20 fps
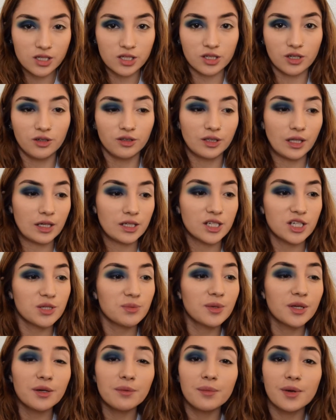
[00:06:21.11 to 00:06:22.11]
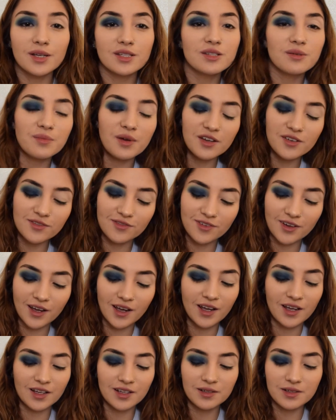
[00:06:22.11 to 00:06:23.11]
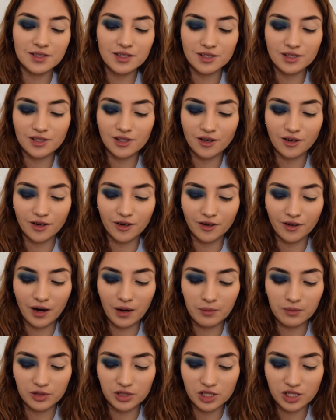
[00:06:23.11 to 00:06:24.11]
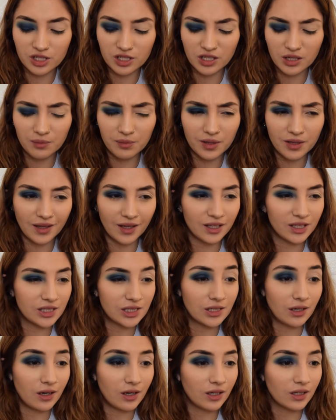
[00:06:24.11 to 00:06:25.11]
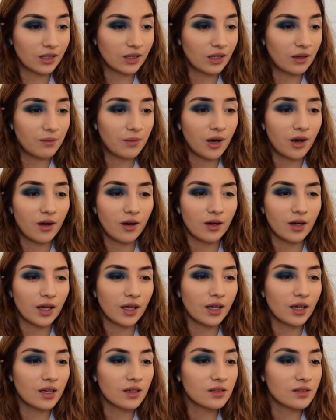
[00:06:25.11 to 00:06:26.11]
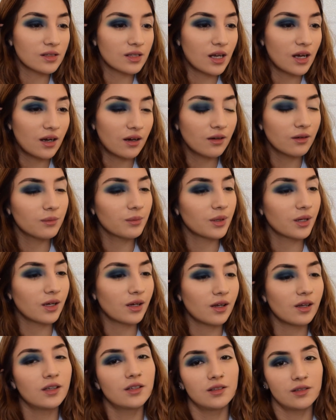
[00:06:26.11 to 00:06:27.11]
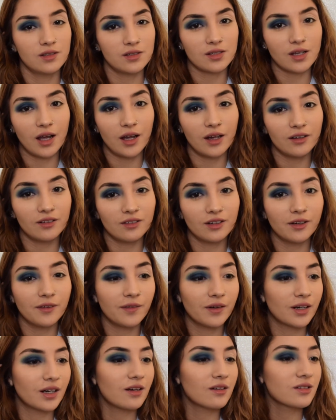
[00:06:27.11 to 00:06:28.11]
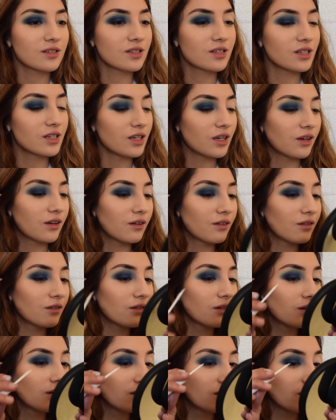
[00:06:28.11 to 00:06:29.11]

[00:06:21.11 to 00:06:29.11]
So that just made a mess of my face, so I'm just gonna be like dotting them on, I guess, now, because I don't know what else to do.